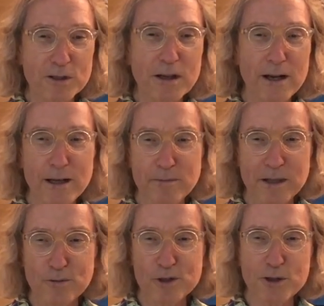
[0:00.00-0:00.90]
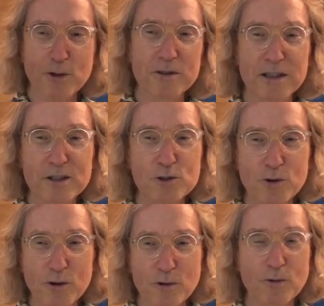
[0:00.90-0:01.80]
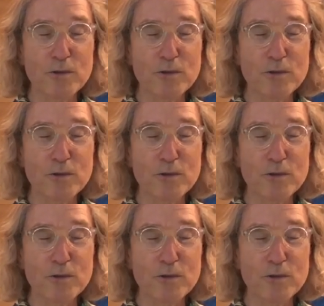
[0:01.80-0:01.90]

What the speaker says: time that was sold in that store